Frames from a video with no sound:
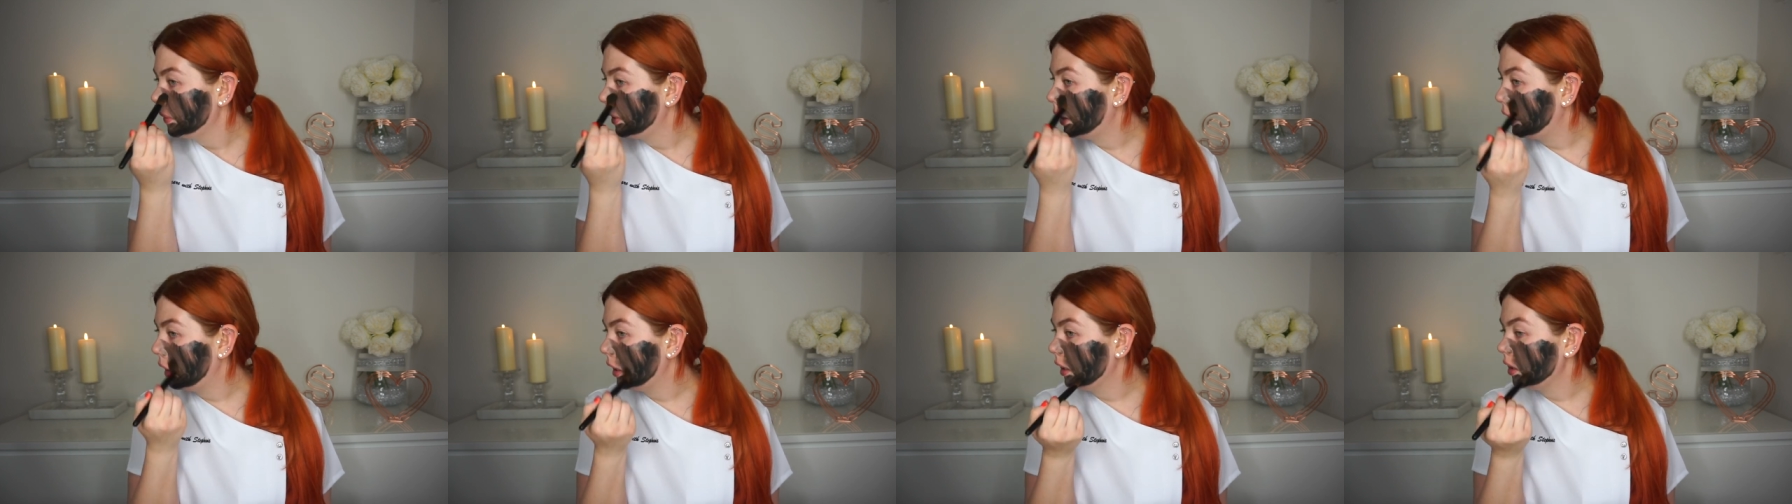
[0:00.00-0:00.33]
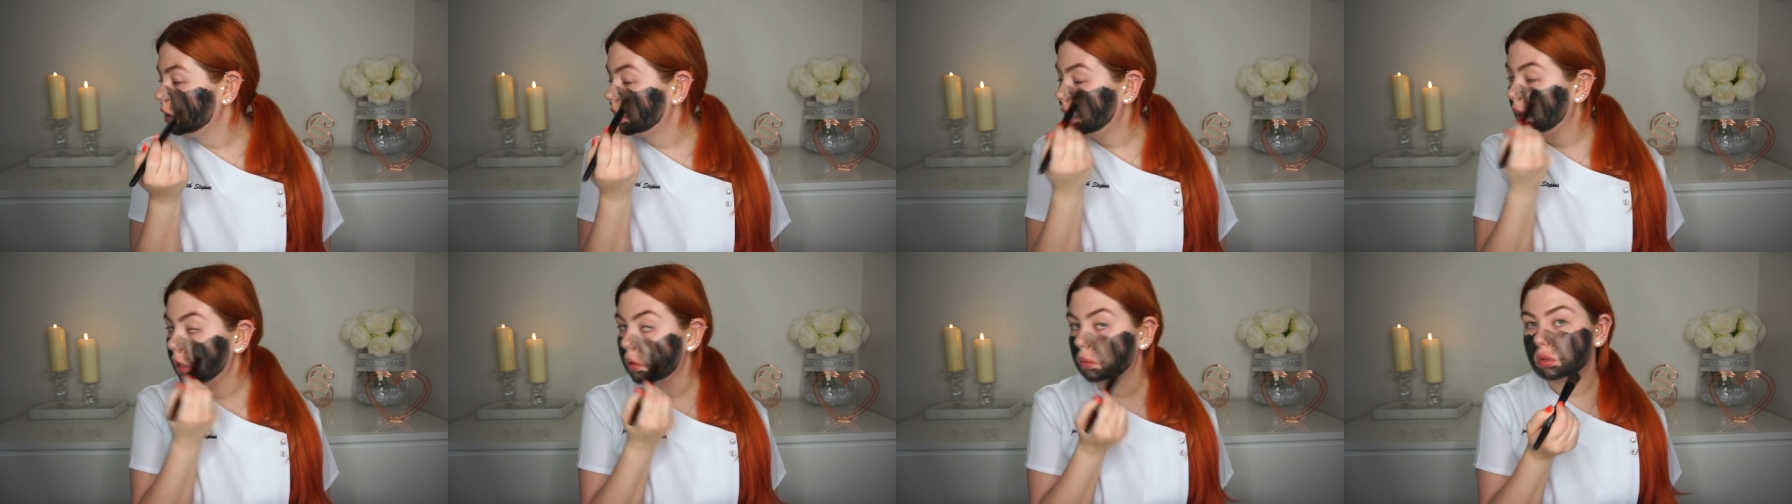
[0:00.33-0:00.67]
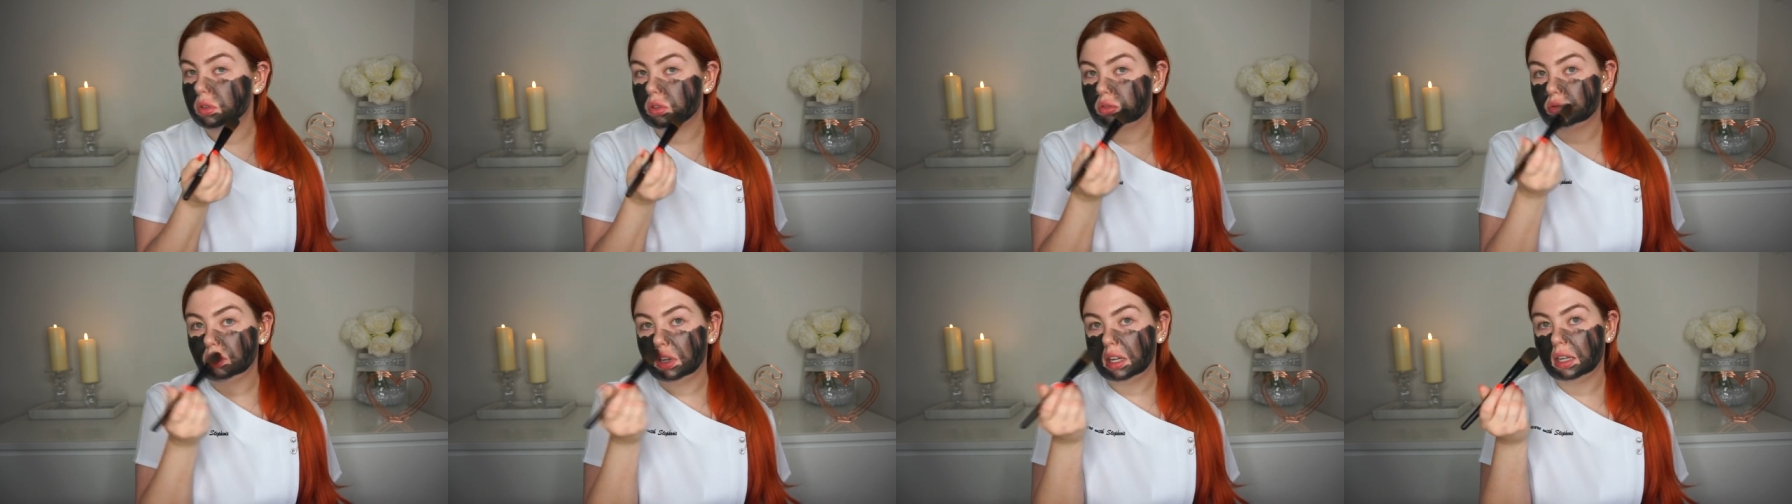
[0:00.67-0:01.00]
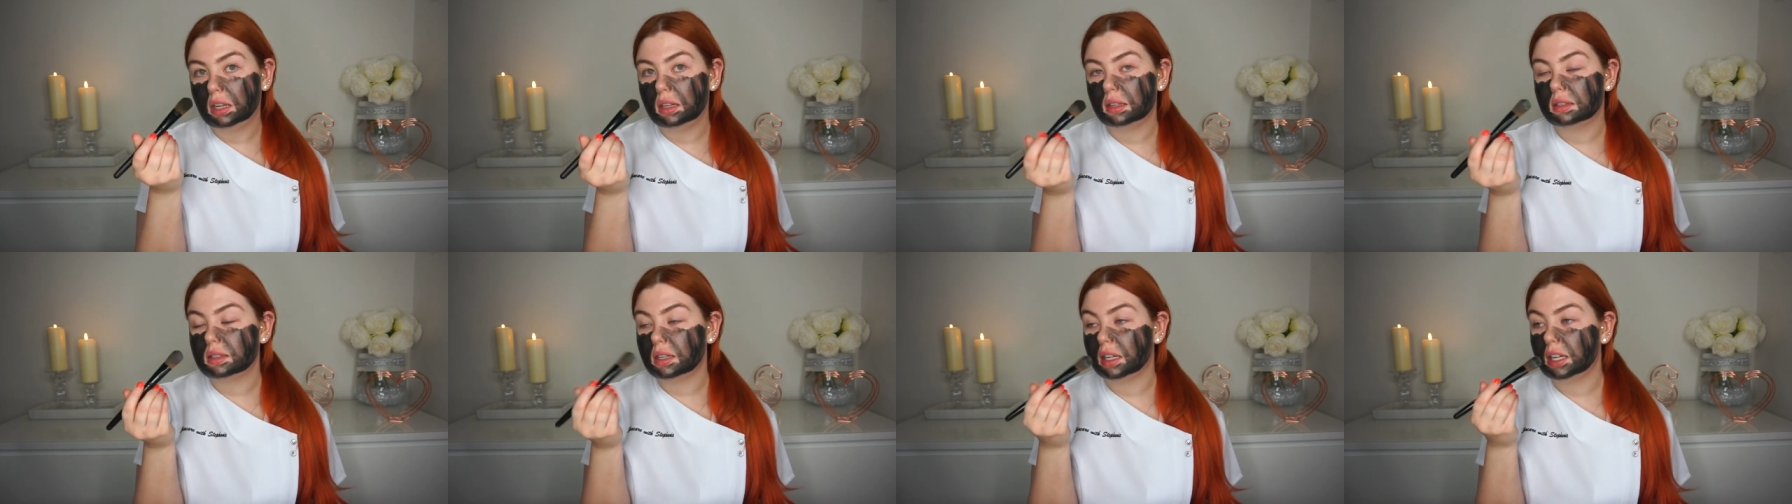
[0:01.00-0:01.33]
I would
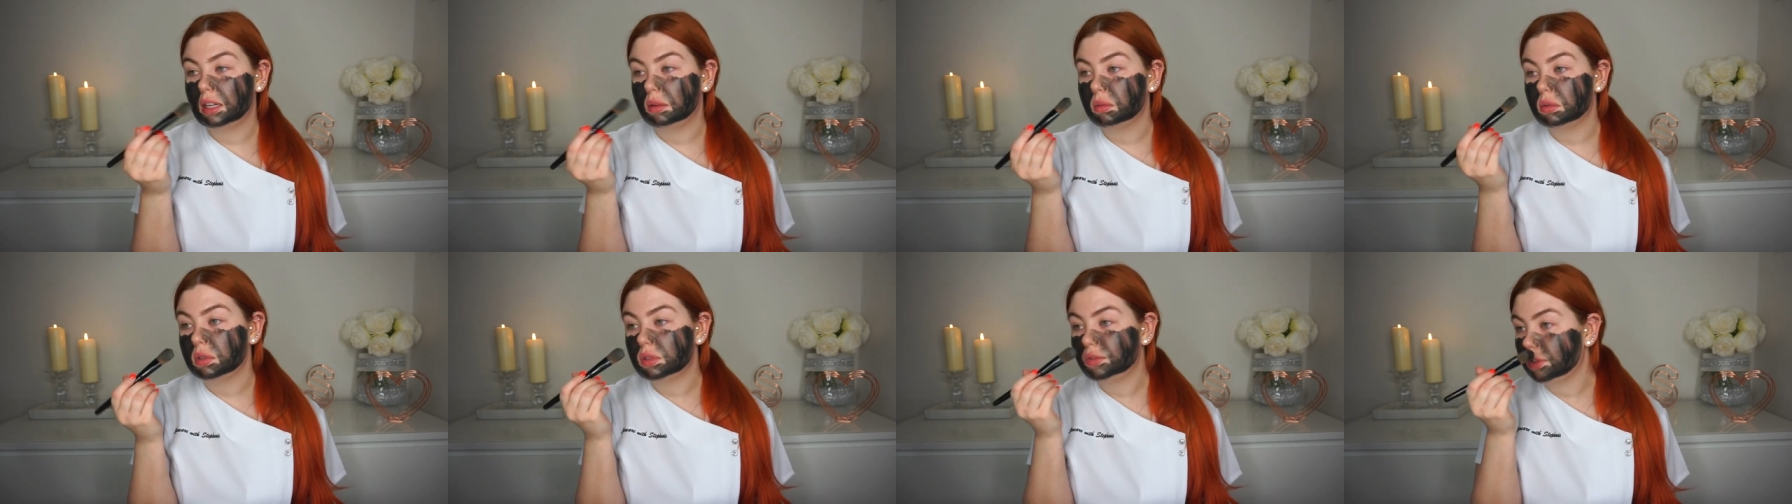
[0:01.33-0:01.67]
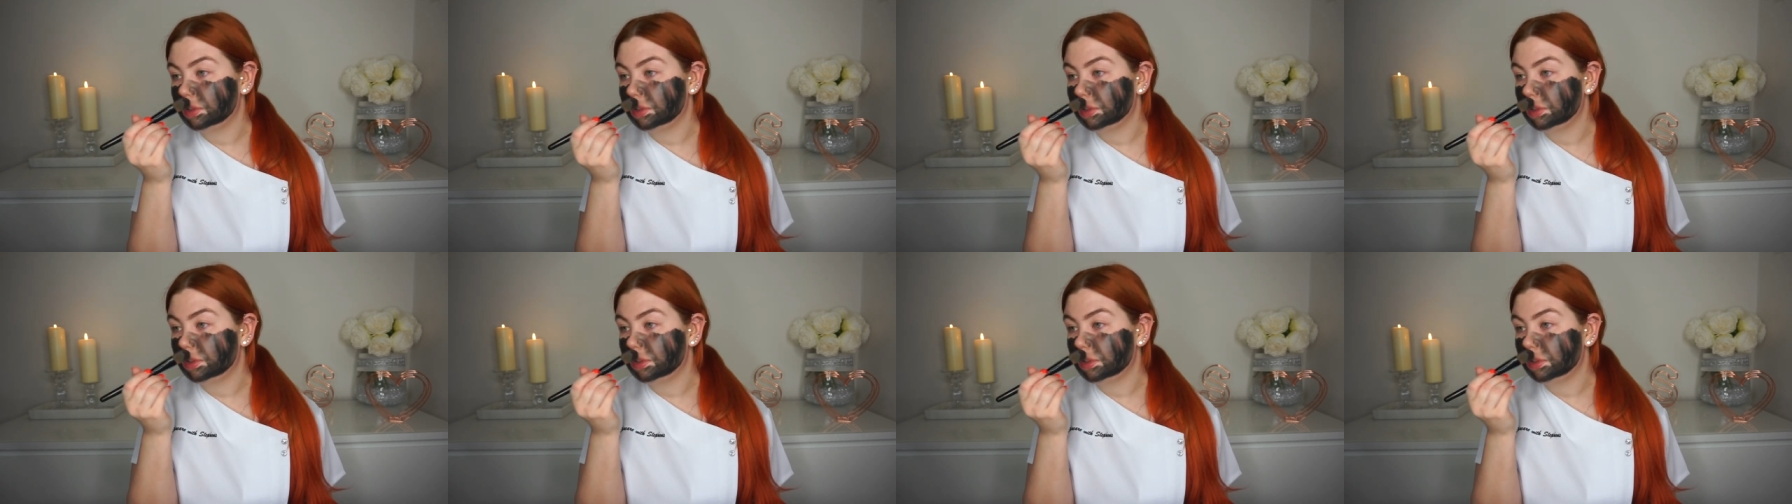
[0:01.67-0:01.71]
really say it was